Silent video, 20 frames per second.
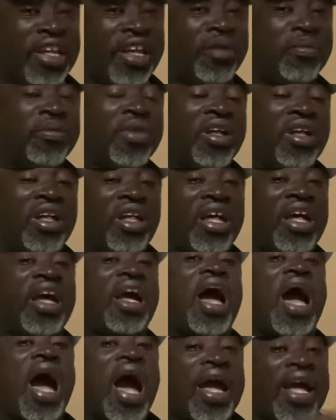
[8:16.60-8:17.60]
them a
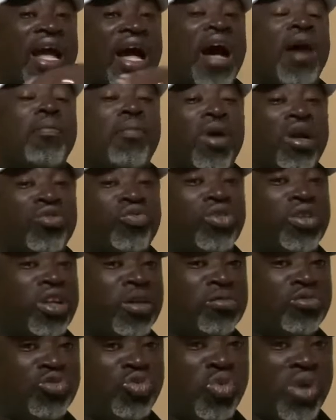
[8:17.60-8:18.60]
higher amount for
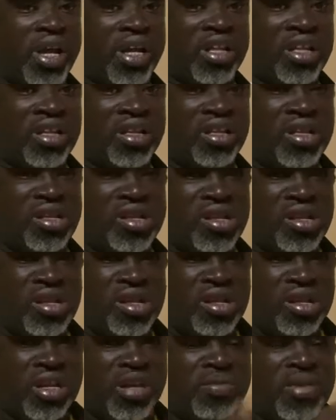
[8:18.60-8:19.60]
them to work.
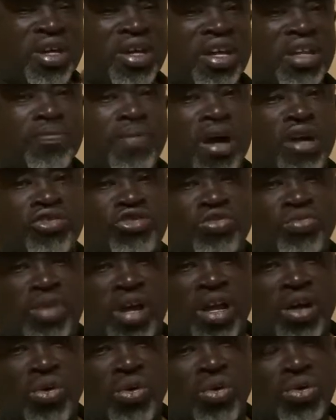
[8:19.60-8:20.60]
Let me get back to
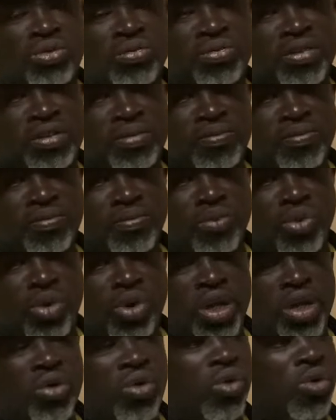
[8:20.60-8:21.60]
my own
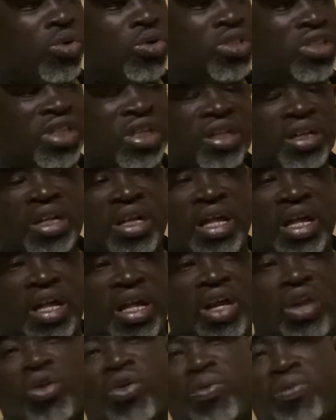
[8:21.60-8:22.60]
boy coach,
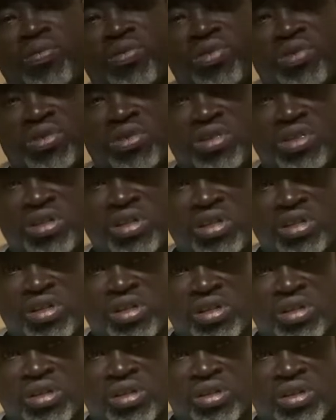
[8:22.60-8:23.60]
Elon.
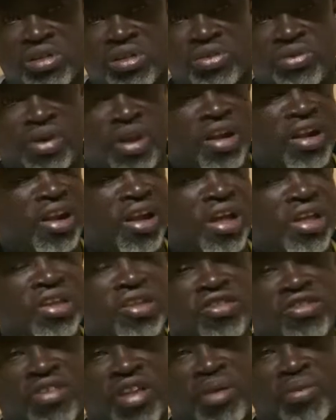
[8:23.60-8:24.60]
Right now
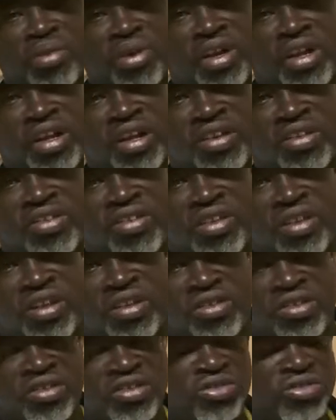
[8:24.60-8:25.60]
he's in American state,
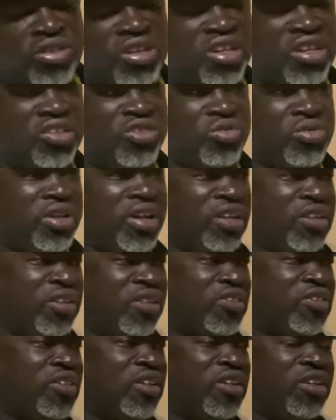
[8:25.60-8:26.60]
he is
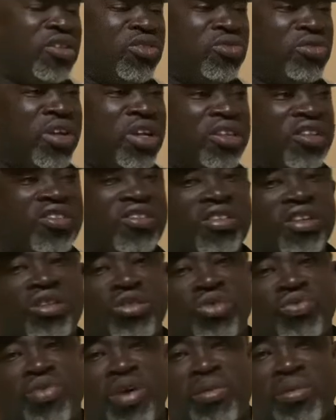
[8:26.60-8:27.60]
United States
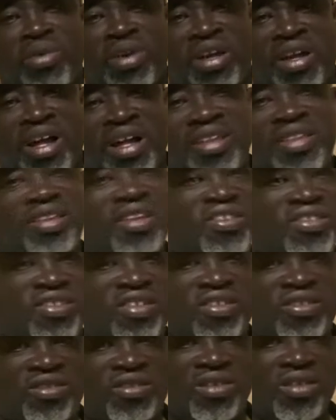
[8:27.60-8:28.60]
of America,
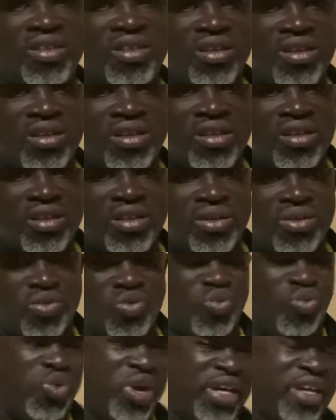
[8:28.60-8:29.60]
Texas,
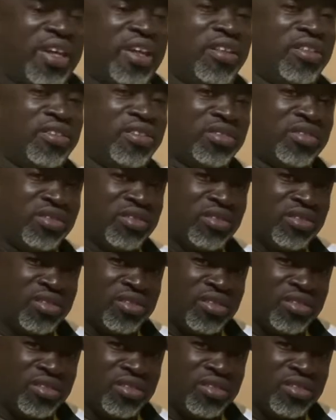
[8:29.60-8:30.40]
working